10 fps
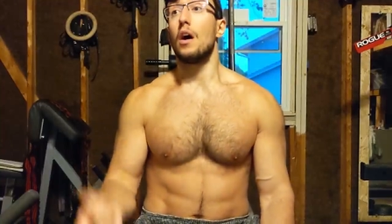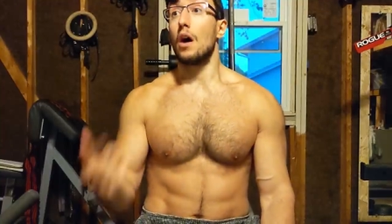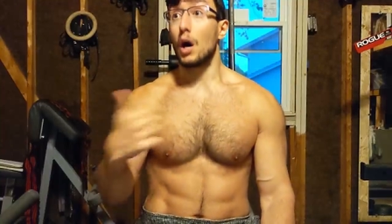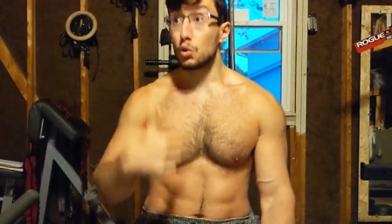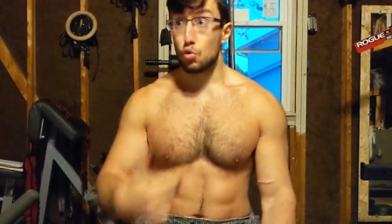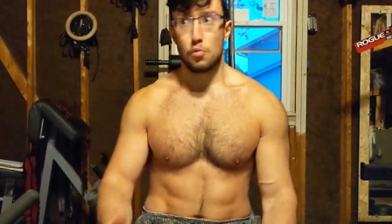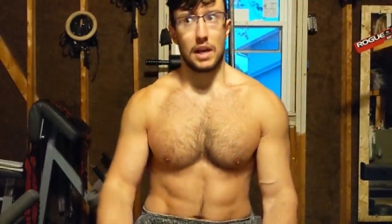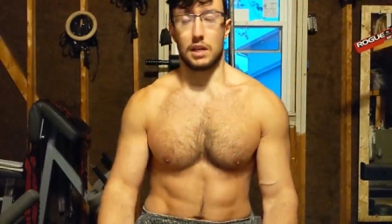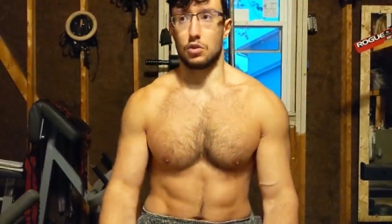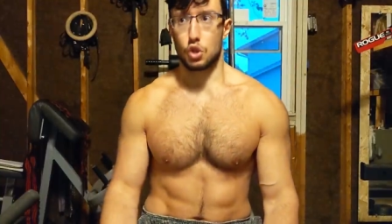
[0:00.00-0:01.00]
How do you
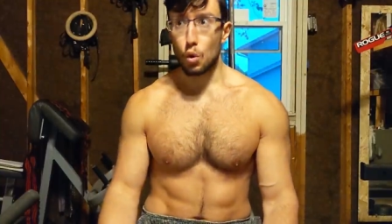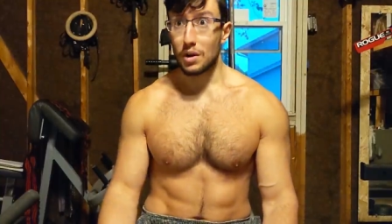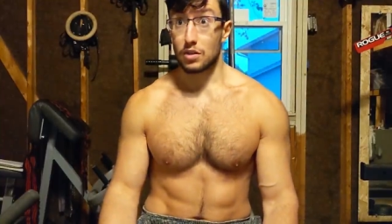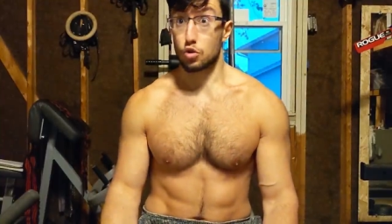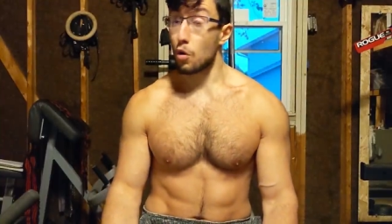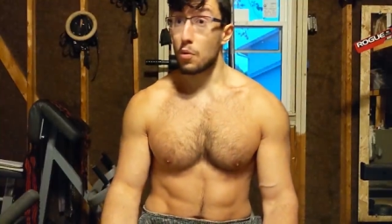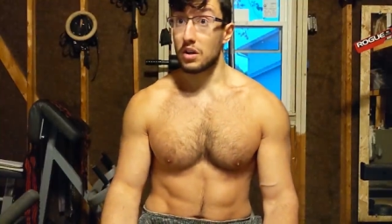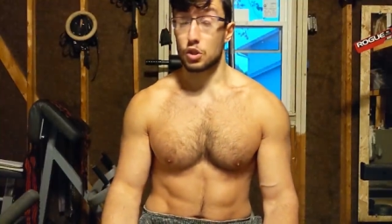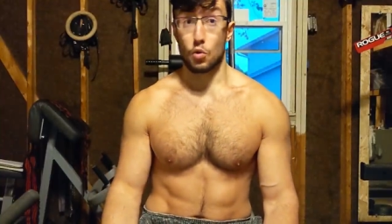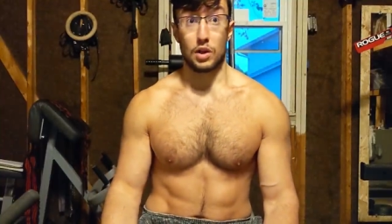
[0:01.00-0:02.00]
make it so that
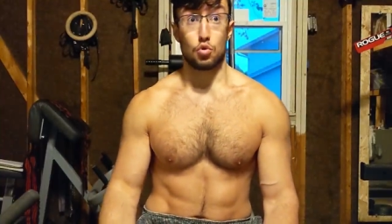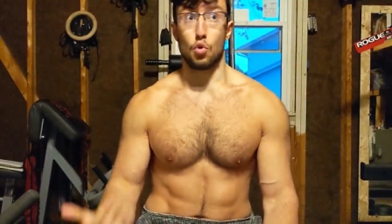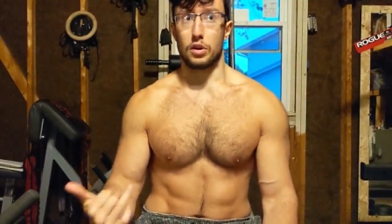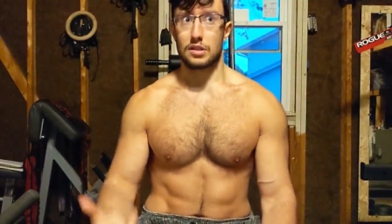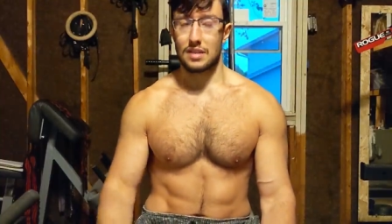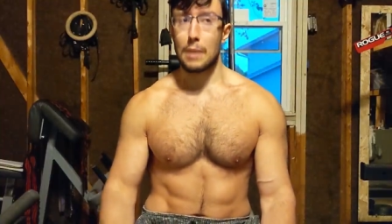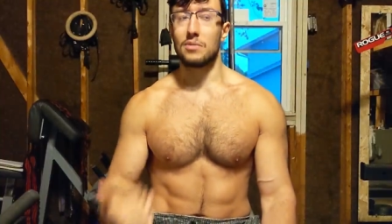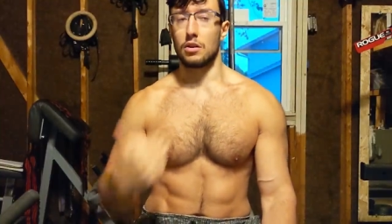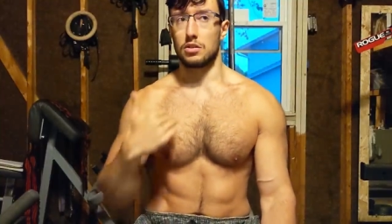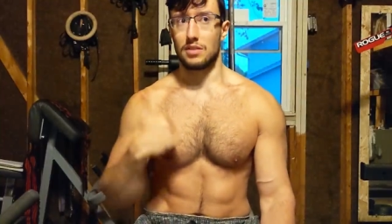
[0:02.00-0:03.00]
someone is going to
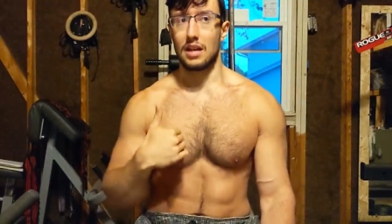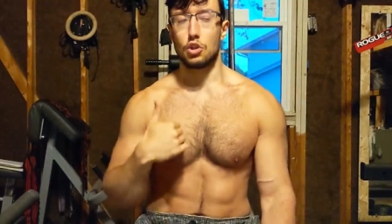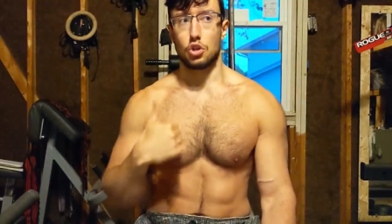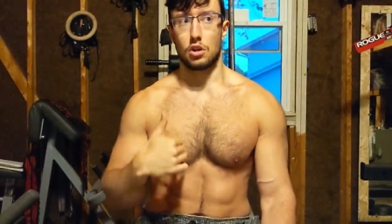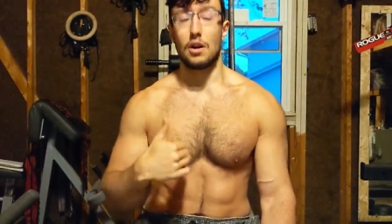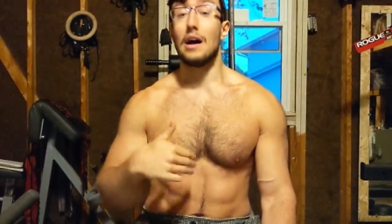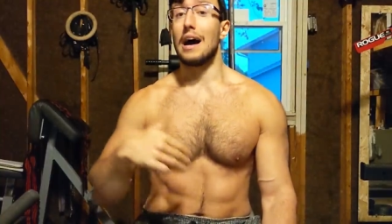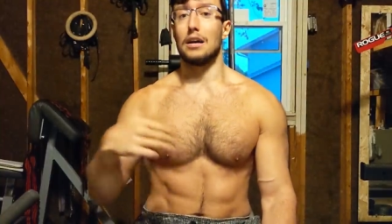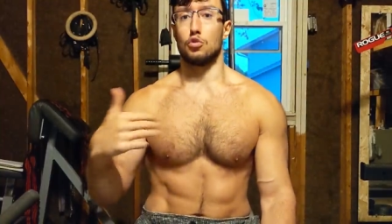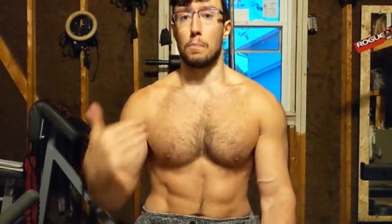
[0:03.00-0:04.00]
accept their stature
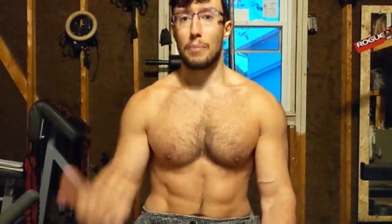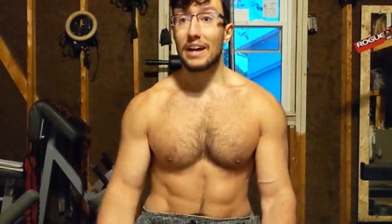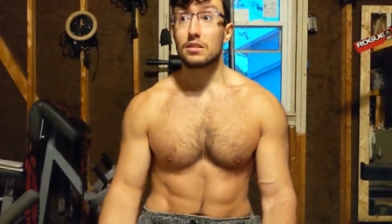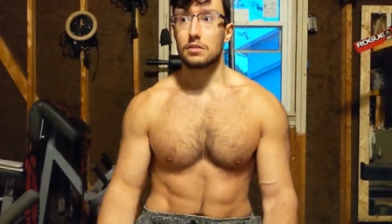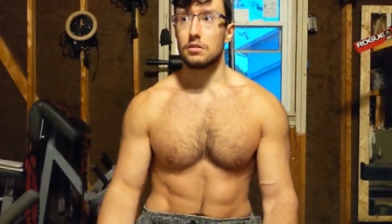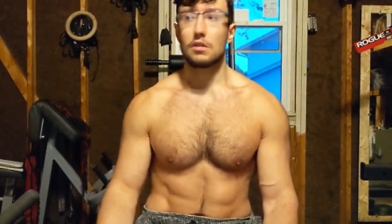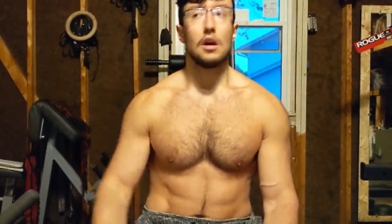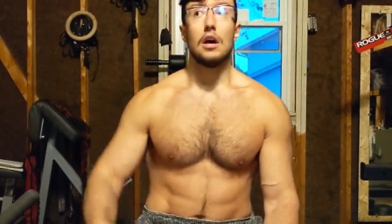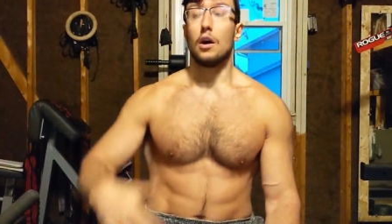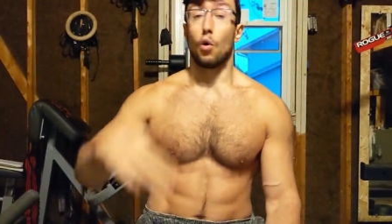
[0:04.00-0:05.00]
as a peasant
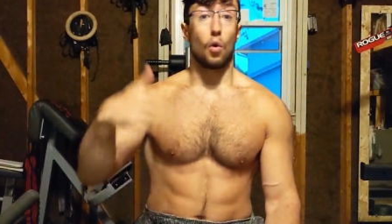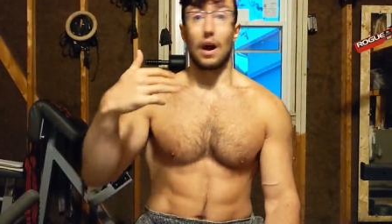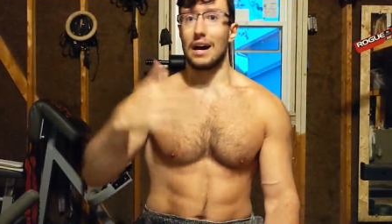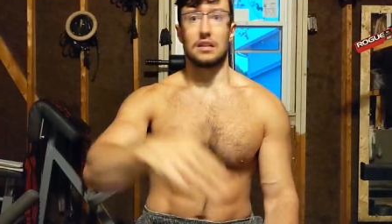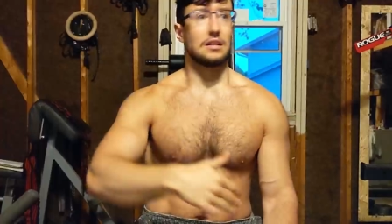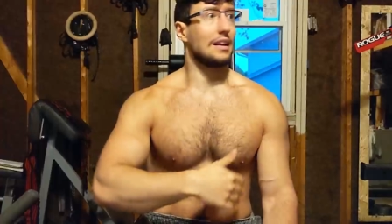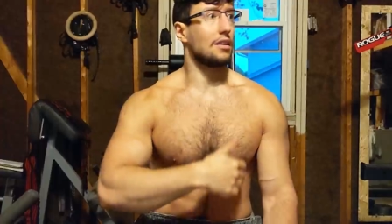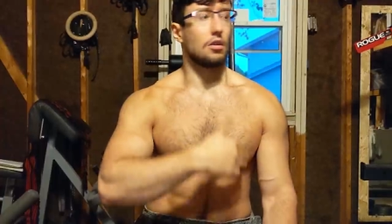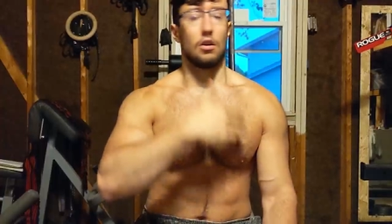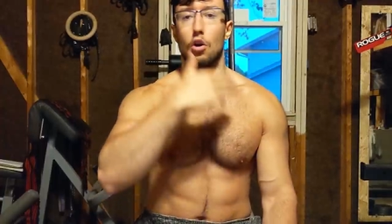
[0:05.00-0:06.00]
or as
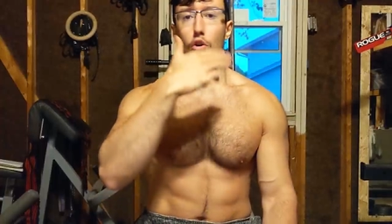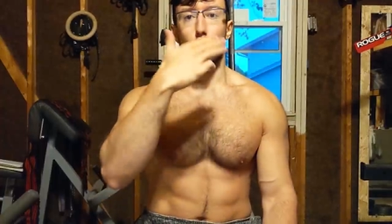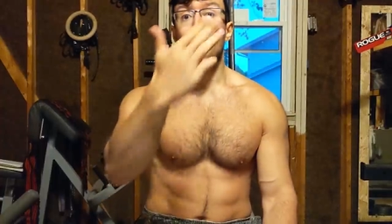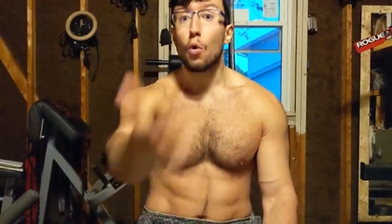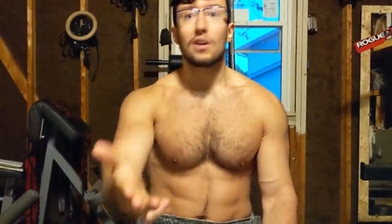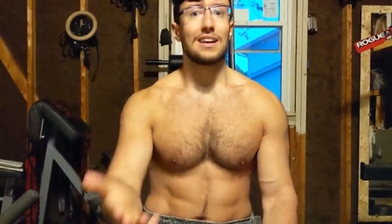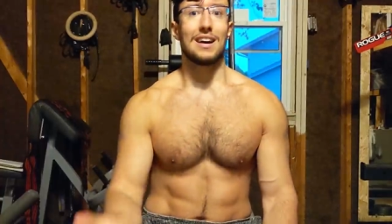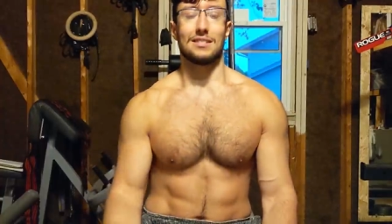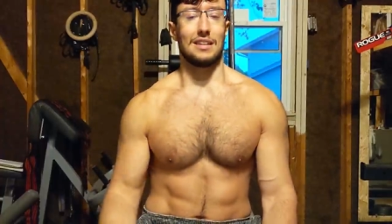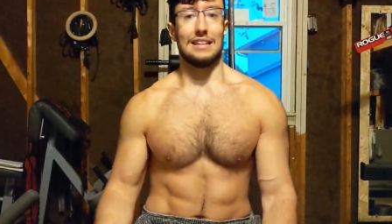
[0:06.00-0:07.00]
like a lower
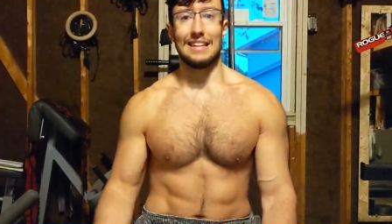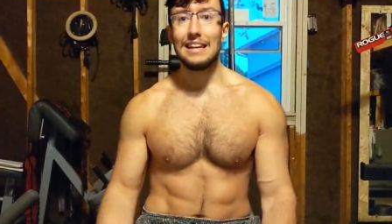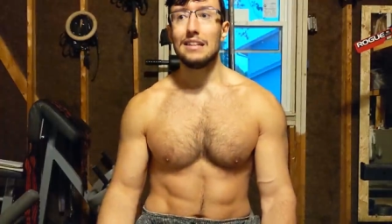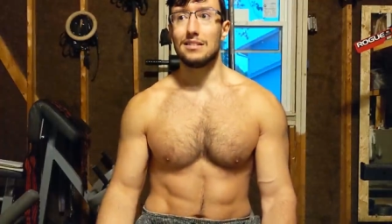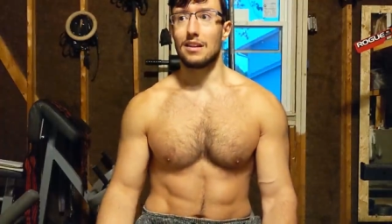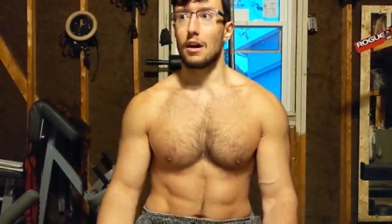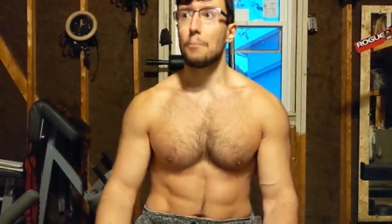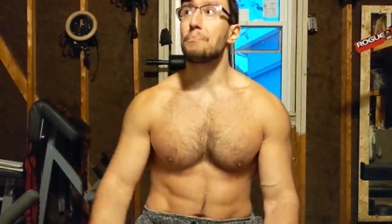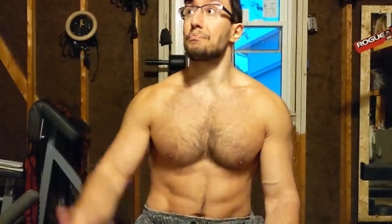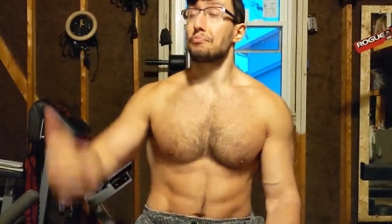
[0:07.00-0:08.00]
caste in India